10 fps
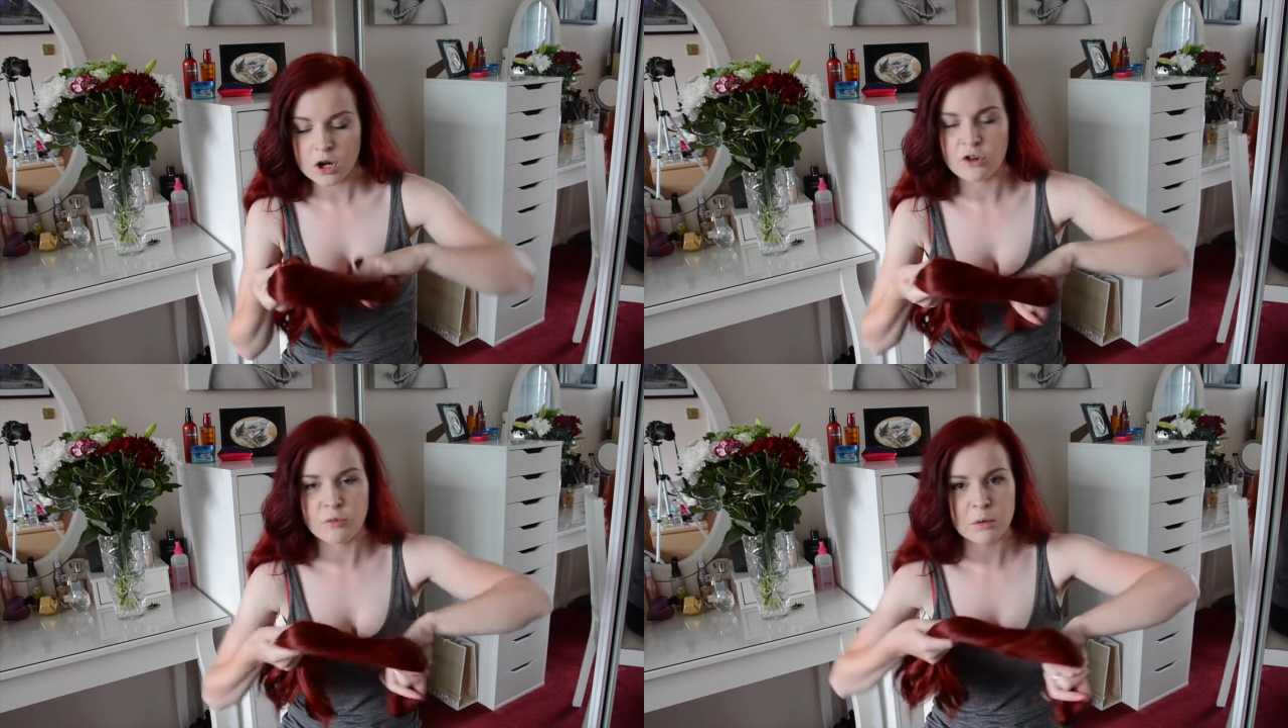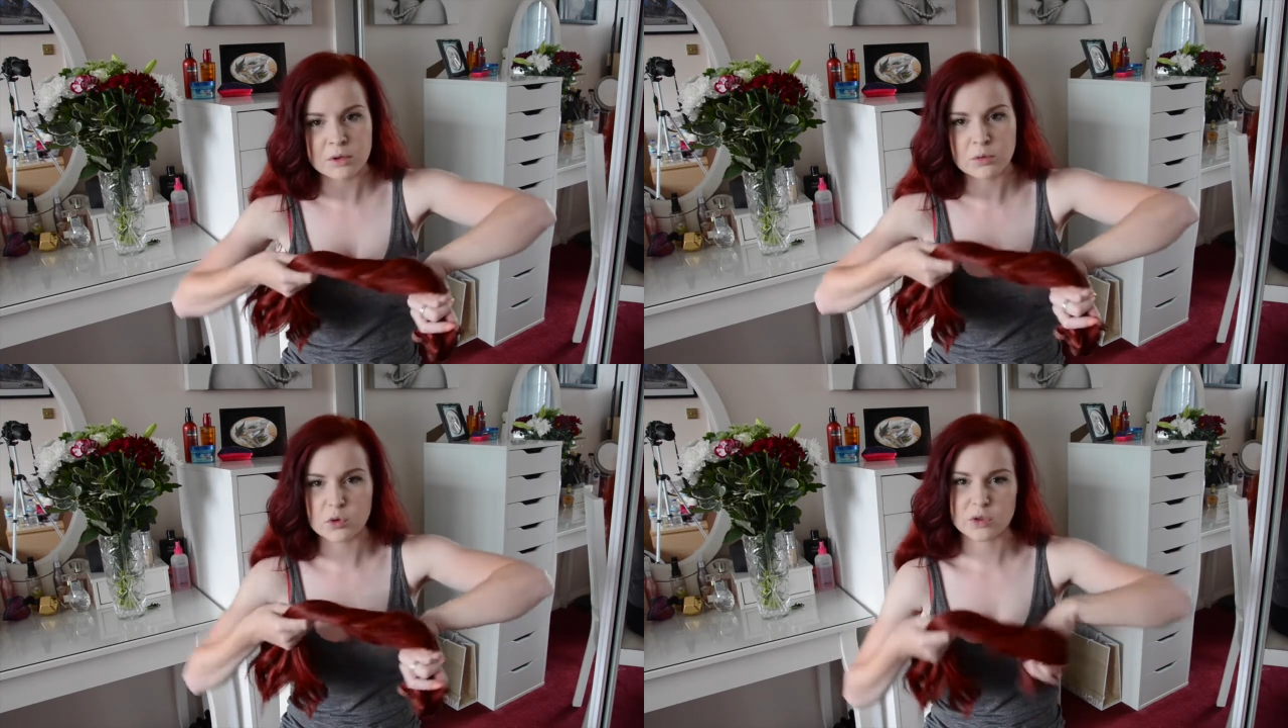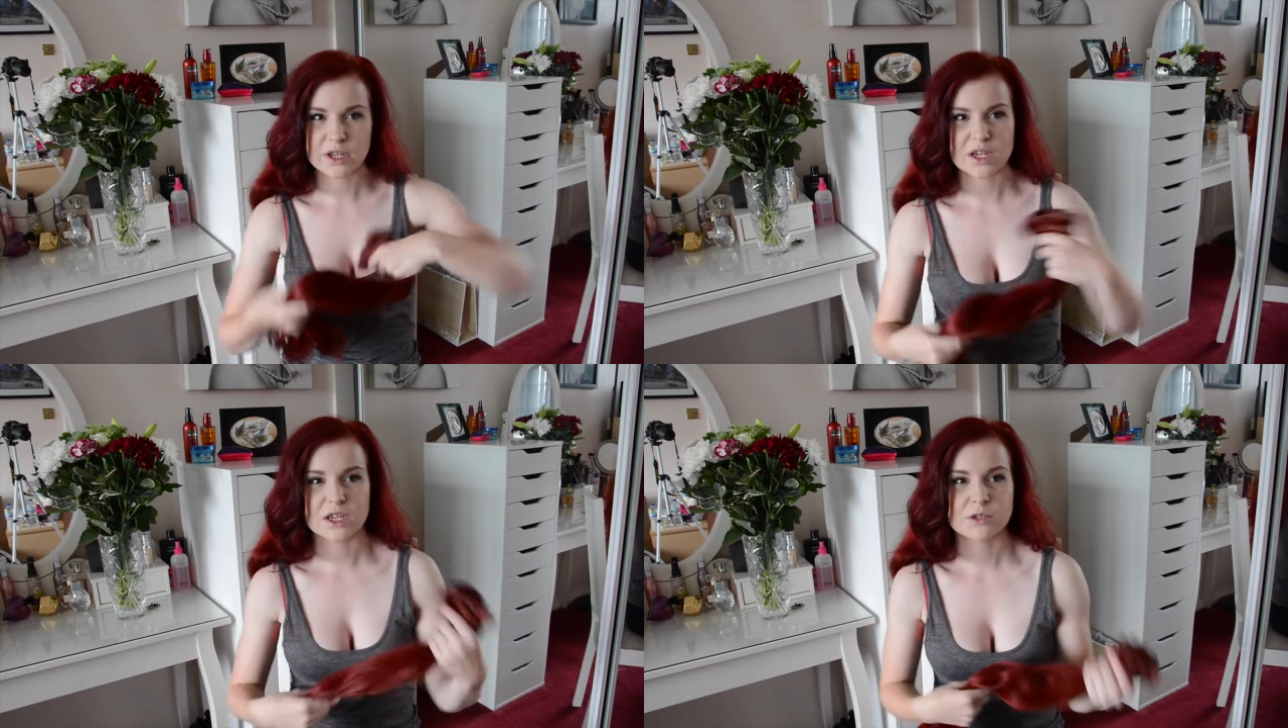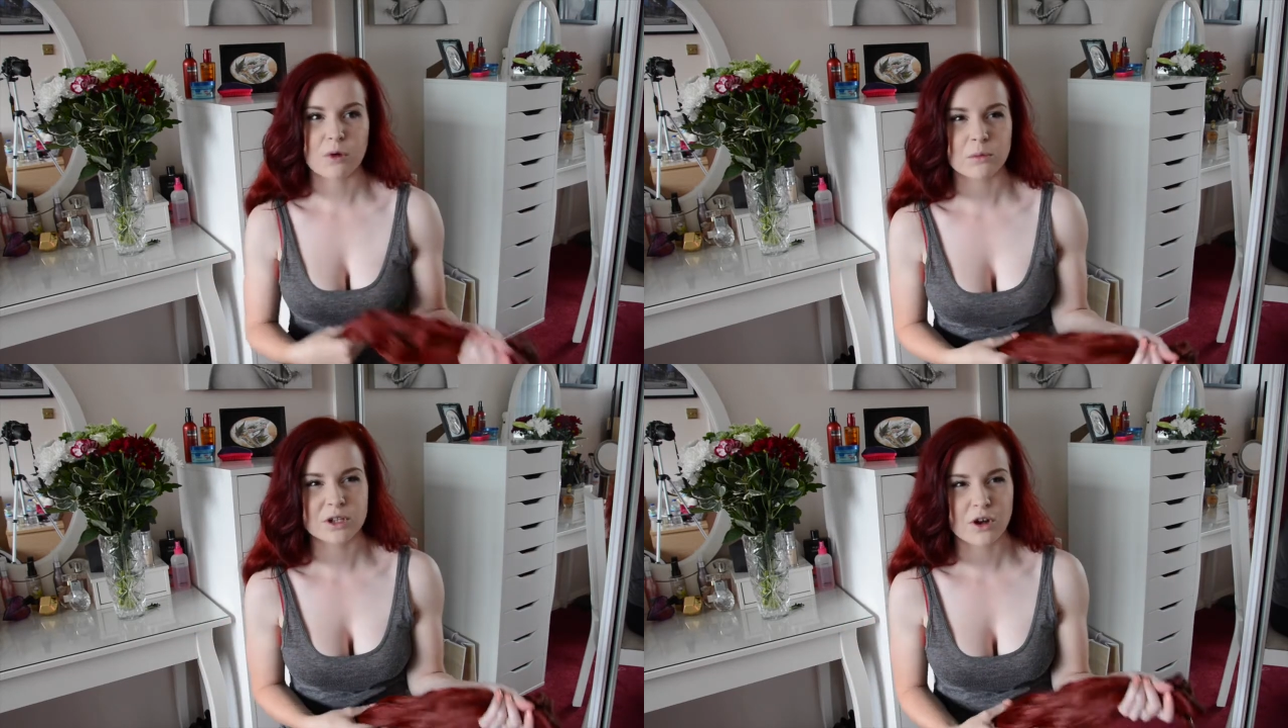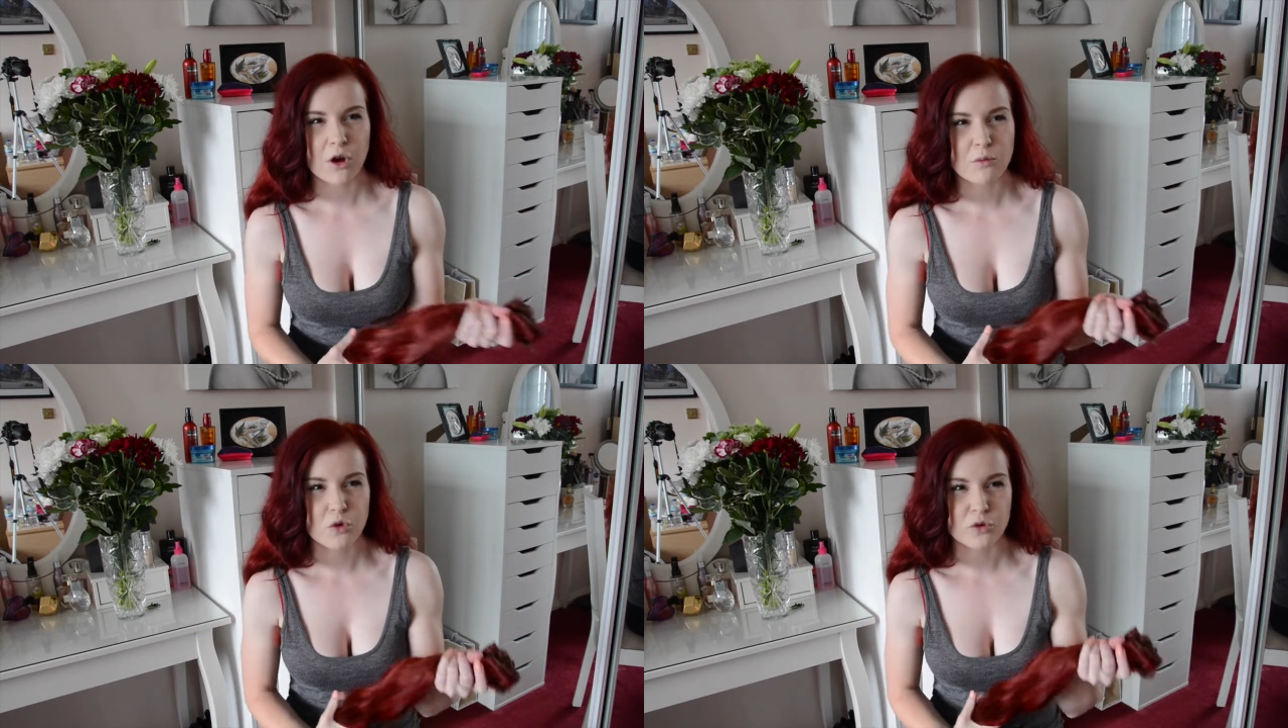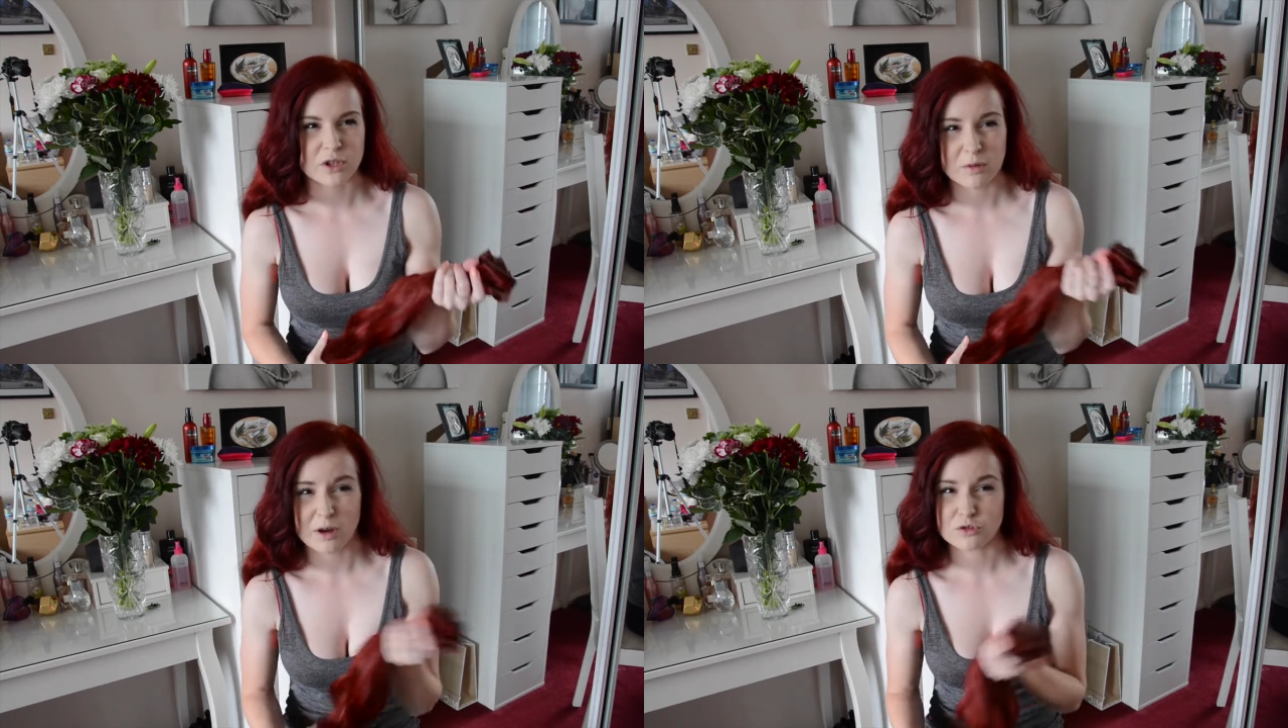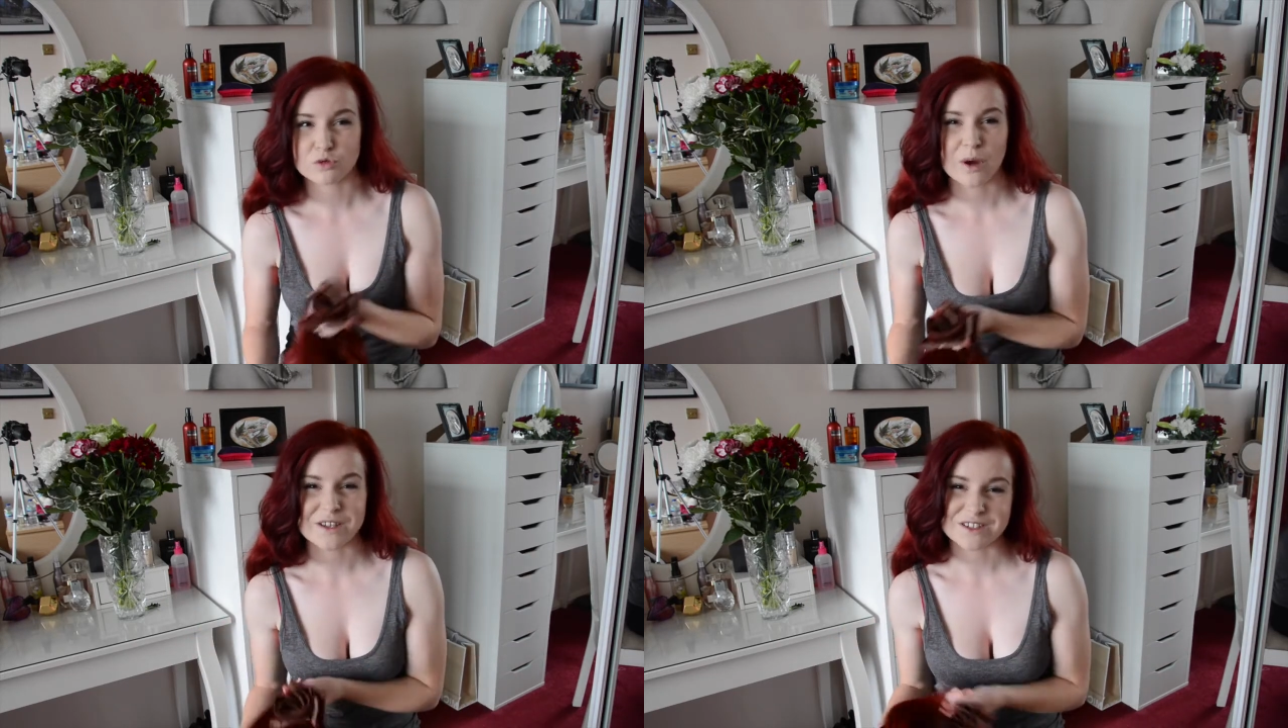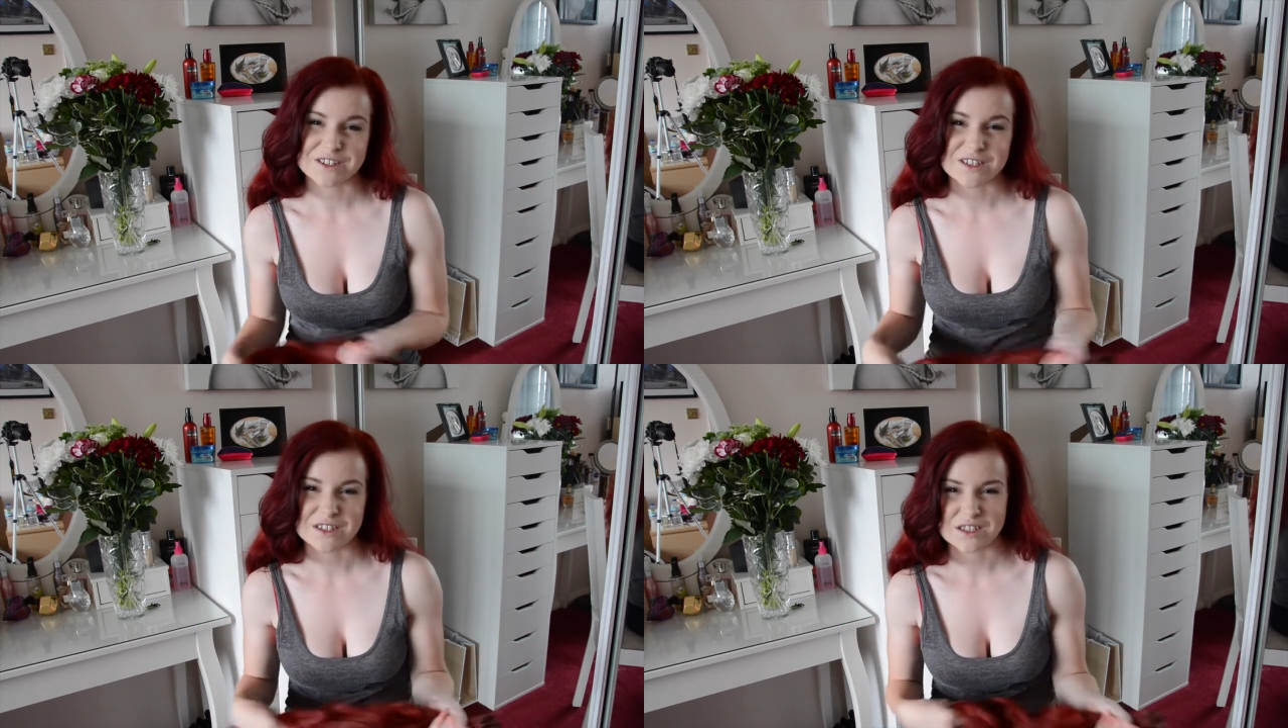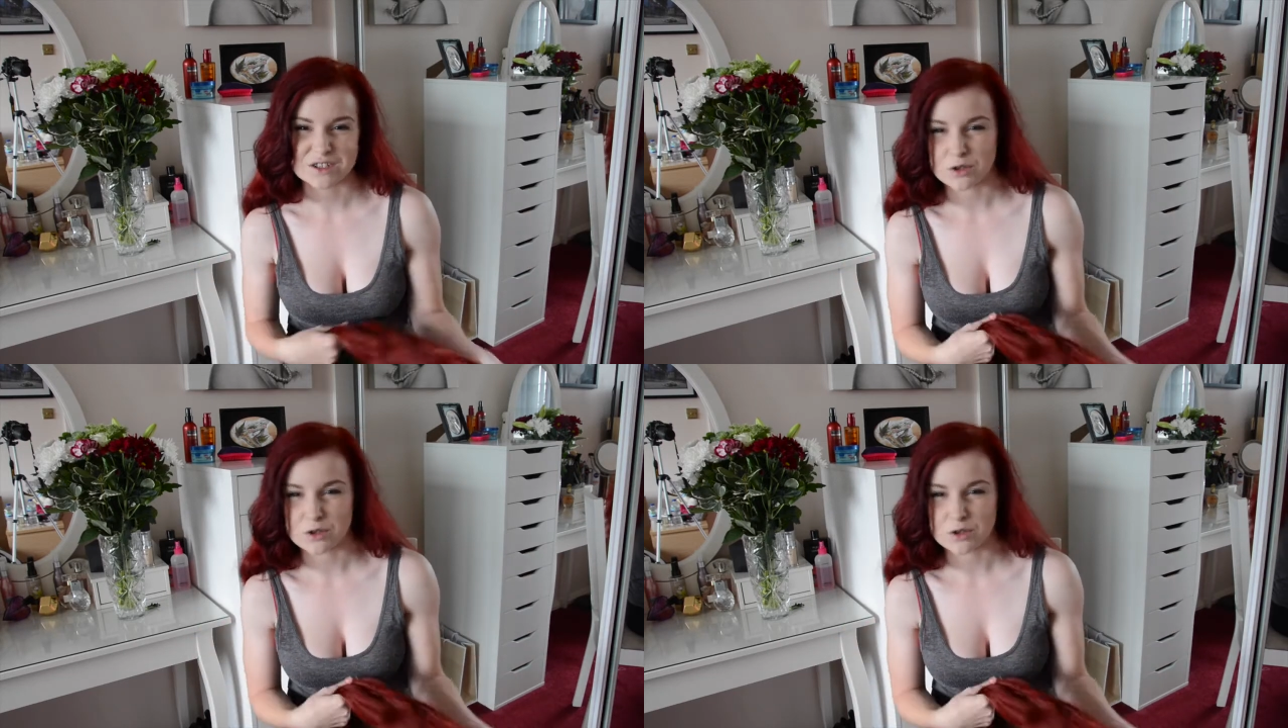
I've probably worn these probably no more than about 20